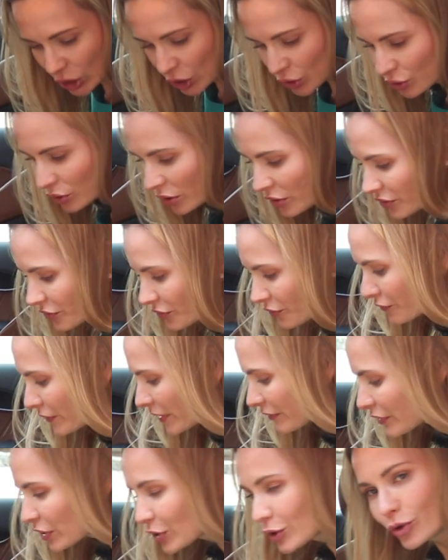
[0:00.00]
Not
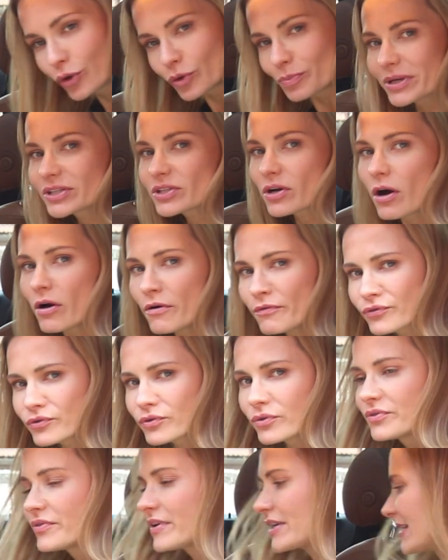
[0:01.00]
very good, but
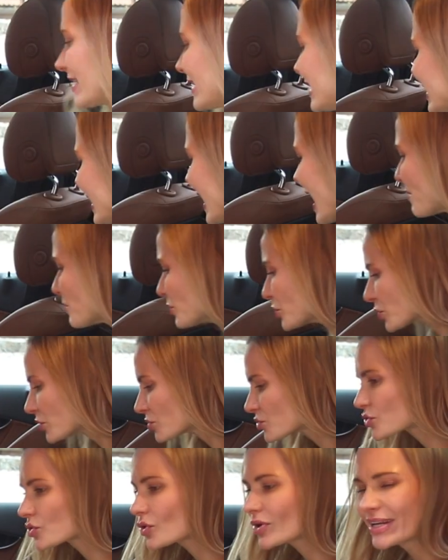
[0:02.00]
overall you've got the climate
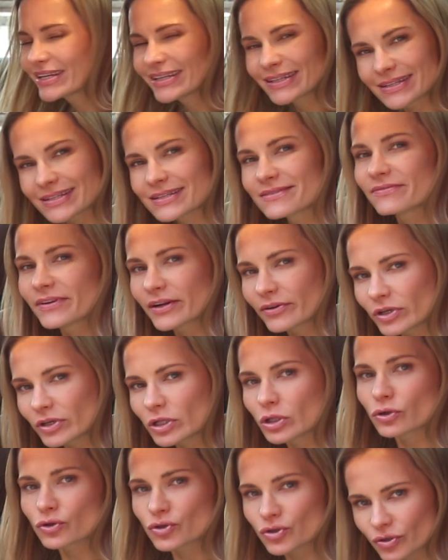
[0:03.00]
control and it is very
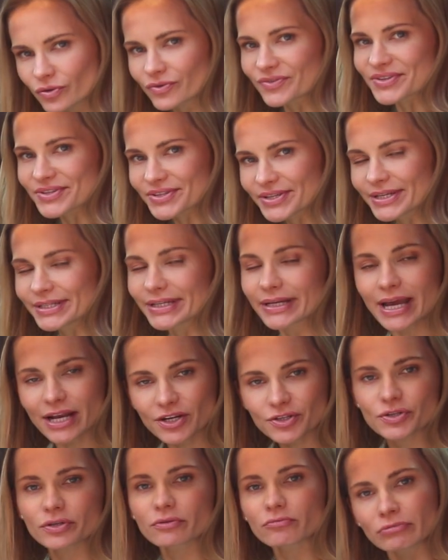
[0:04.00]
luxurious here and I
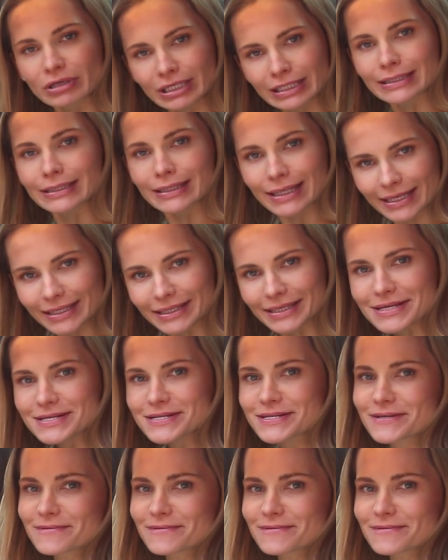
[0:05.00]
actually really like it.